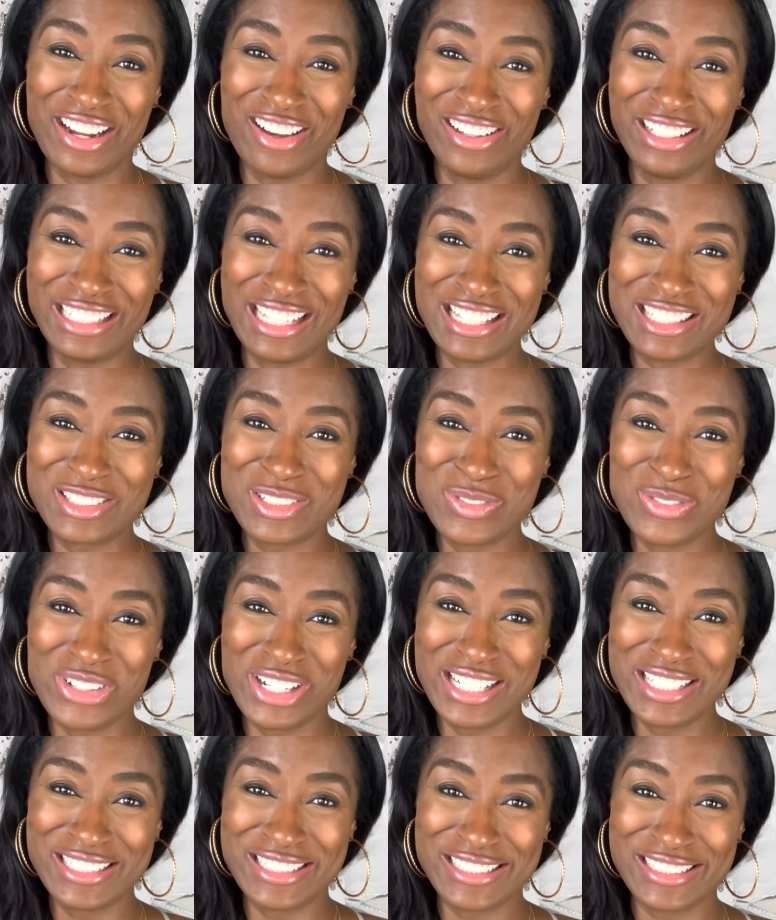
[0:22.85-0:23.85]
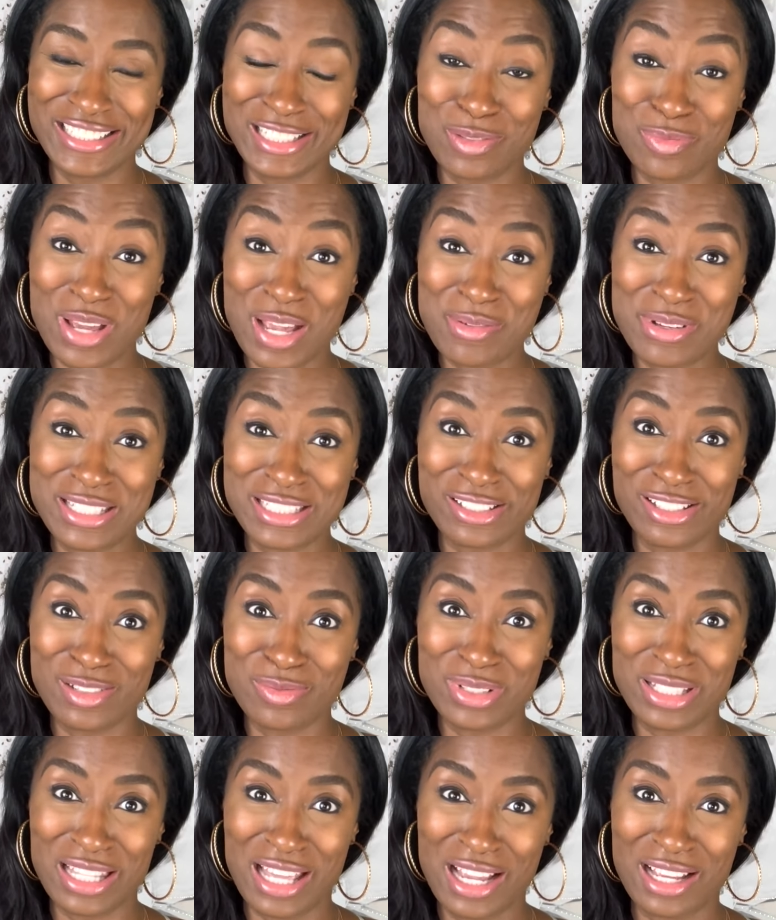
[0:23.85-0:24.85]
I only got two more inches, and the baby is going to
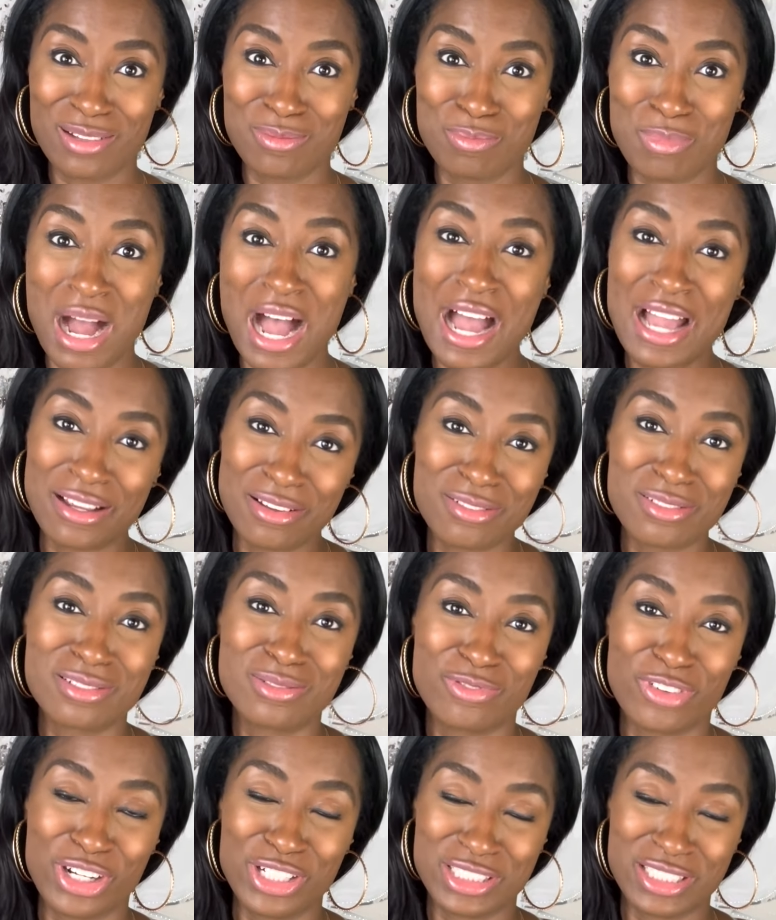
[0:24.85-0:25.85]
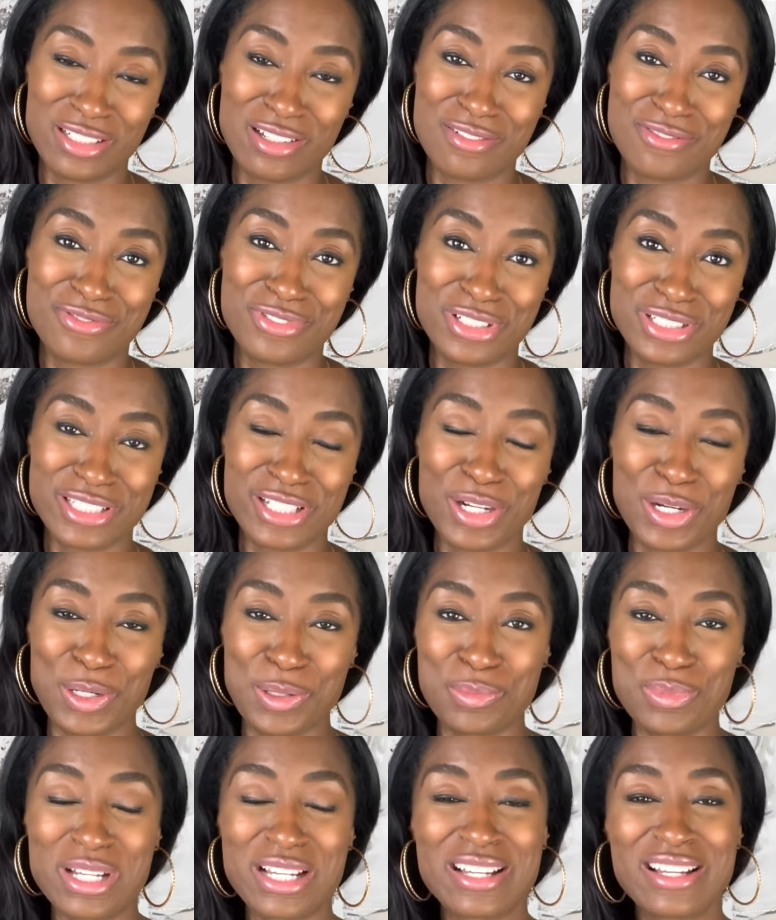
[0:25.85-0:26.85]
be like my version of full term.